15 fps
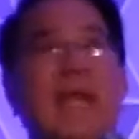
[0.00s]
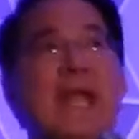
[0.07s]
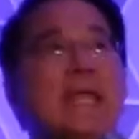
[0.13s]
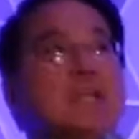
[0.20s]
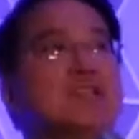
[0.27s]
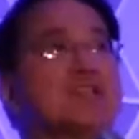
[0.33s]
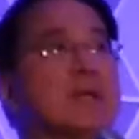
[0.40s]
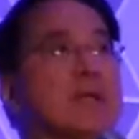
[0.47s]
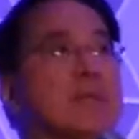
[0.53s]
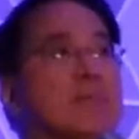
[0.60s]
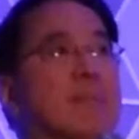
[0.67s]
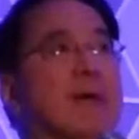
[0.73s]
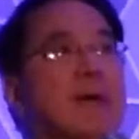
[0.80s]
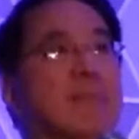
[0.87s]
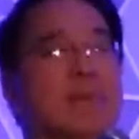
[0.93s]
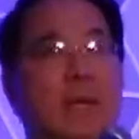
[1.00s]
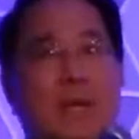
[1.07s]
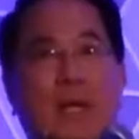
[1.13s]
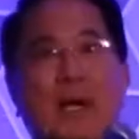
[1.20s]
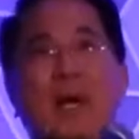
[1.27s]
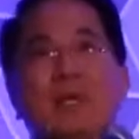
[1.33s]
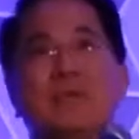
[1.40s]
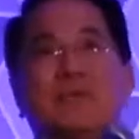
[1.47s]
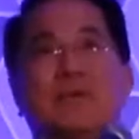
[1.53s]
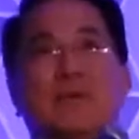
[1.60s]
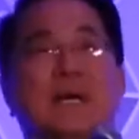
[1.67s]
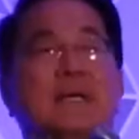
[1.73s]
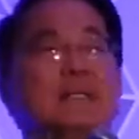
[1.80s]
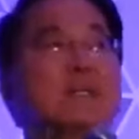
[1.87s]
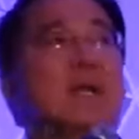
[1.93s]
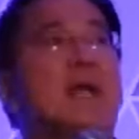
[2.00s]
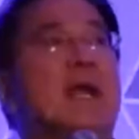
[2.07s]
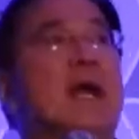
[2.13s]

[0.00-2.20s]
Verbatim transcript: Aging, by, by contrast,